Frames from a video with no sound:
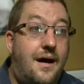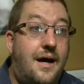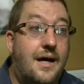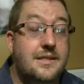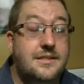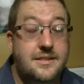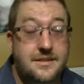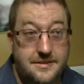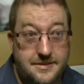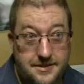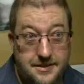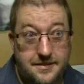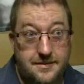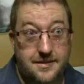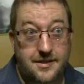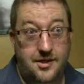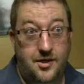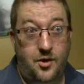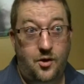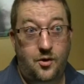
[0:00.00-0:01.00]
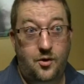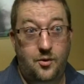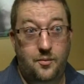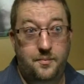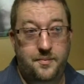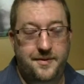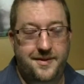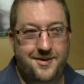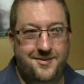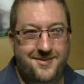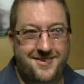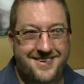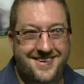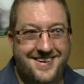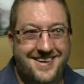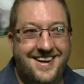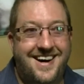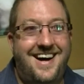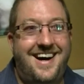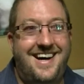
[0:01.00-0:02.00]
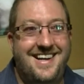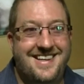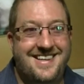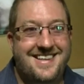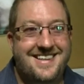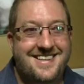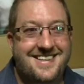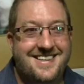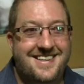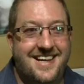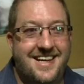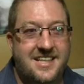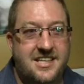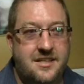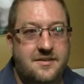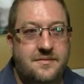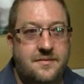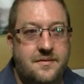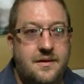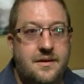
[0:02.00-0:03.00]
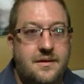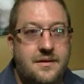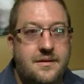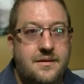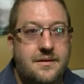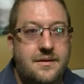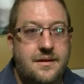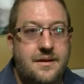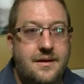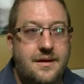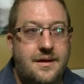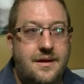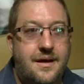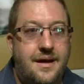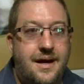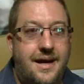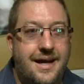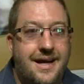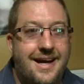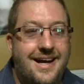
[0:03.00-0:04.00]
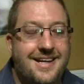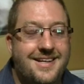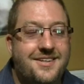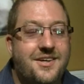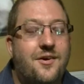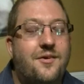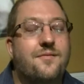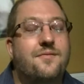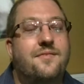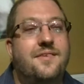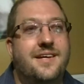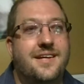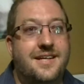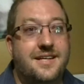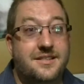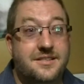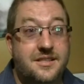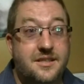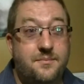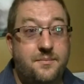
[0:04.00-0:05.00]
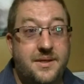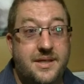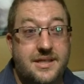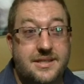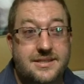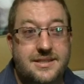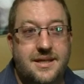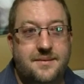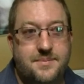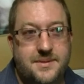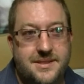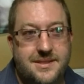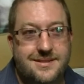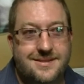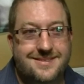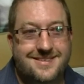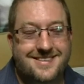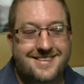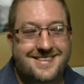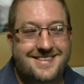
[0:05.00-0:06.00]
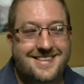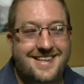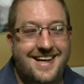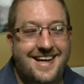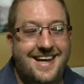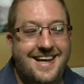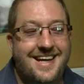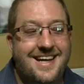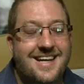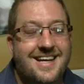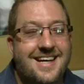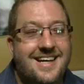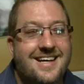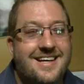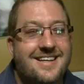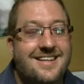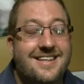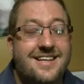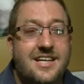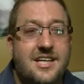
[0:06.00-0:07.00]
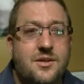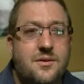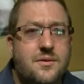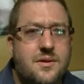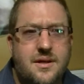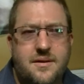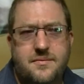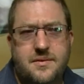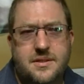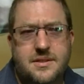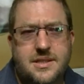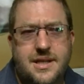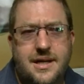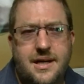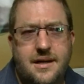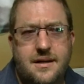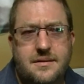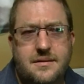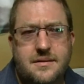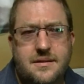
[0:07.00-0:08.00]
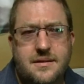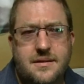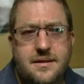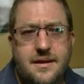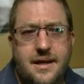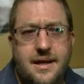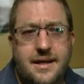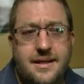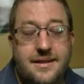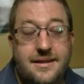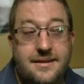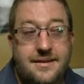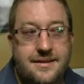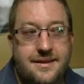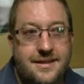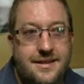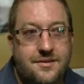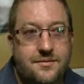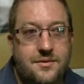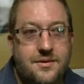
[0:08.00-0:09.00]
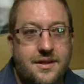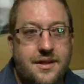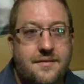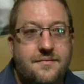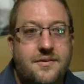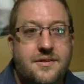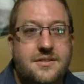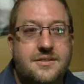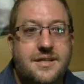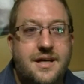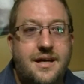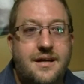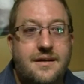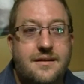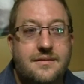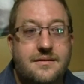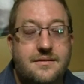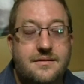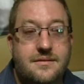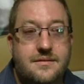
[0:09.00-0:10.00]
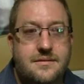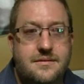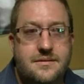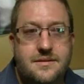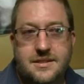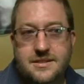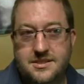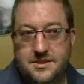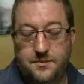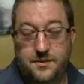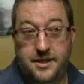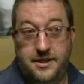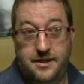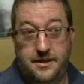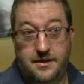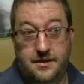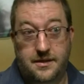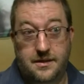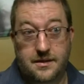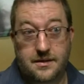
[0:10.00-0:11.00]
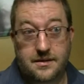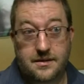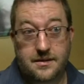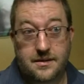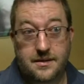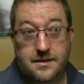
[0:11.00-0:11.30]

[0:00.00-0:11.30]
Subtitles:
I sincerely hope that we're not that different. I don't think it should be exceptional to say that you love your child and that you love your child just the way they are.